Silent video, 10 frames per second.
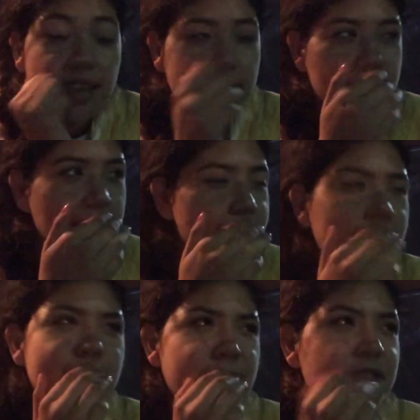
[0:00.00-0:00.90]
so that
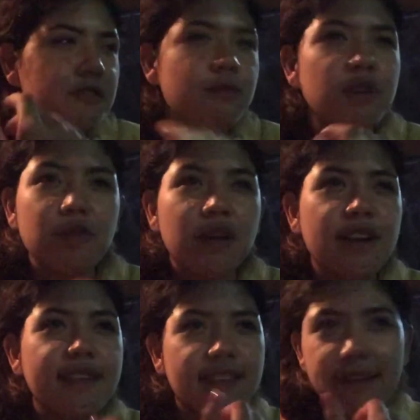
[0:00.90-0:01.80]
made me feel so much
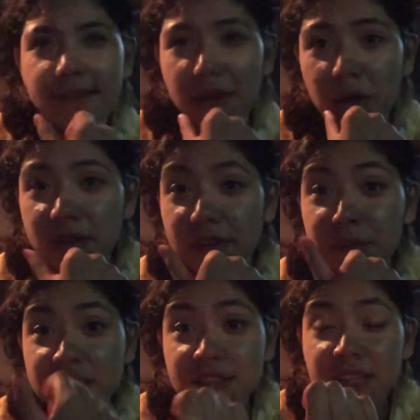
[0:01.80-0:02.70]
worse, because I was like,
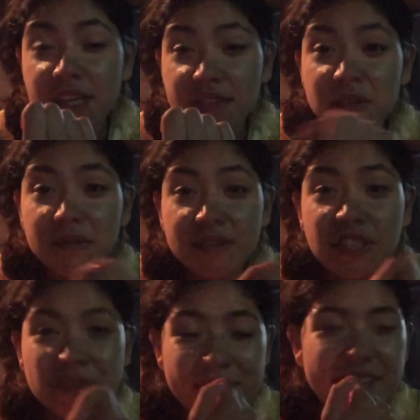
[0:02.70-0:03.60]
someone's
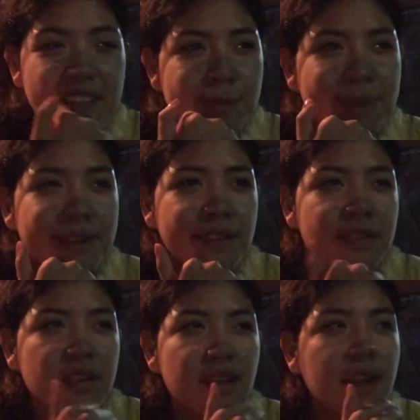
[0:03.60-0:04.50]
touching me. And then police
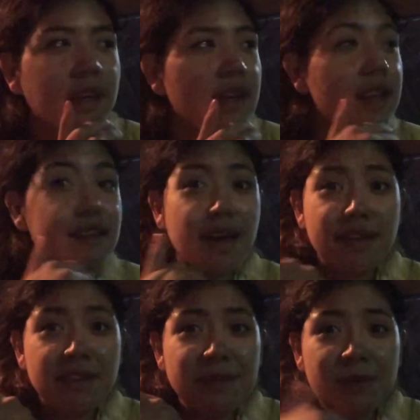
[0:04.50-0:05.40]
officer was like, "Yeah,
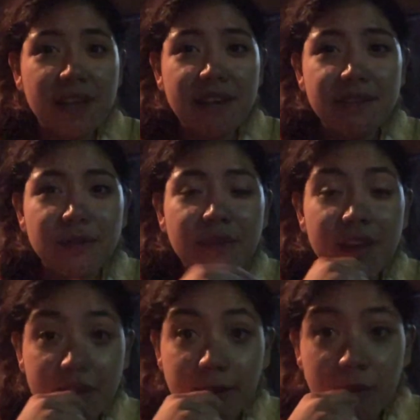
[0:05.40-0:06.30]
I think someone likes you."
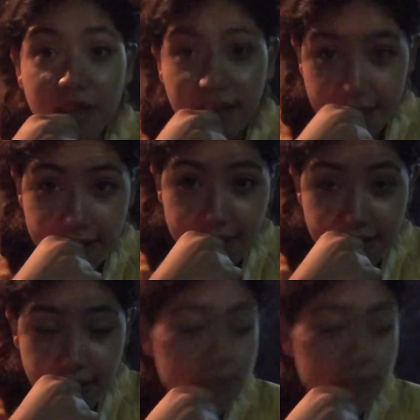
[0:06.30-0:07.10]
And I'm like, ah.